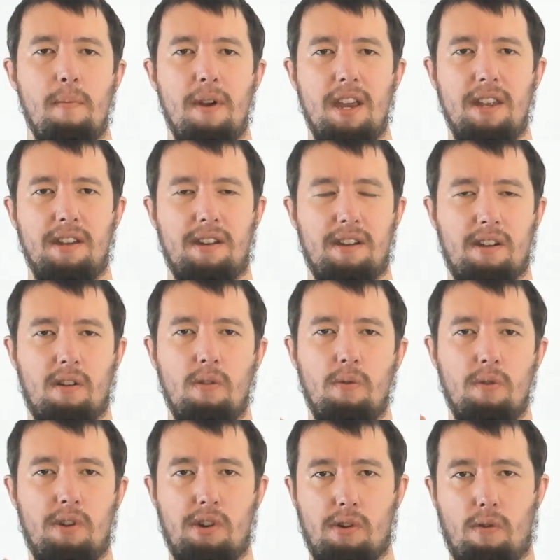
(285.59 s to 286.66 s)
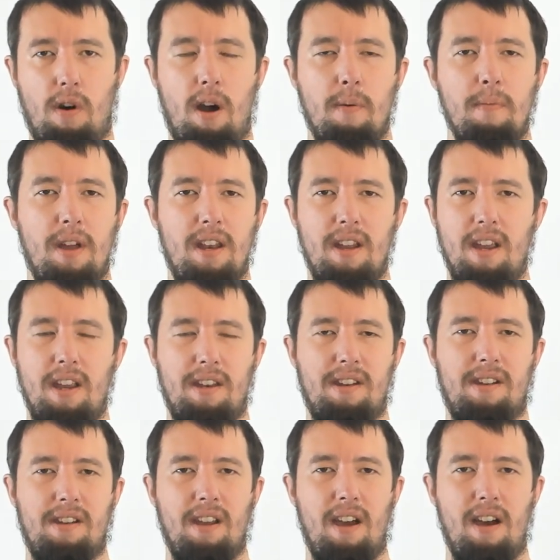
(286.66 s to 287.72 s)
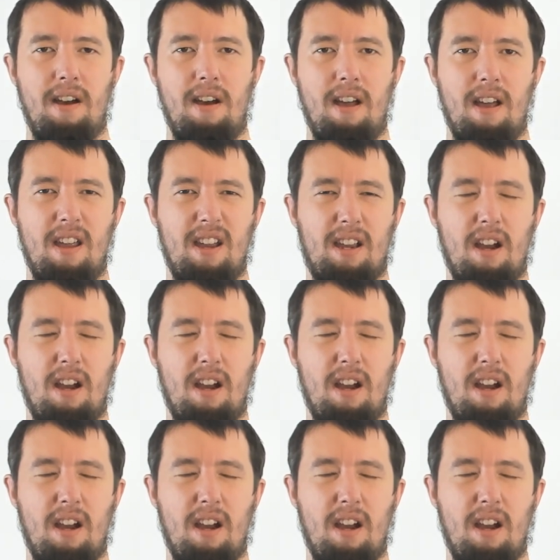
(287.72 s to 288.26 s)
is called Scrum, and it's a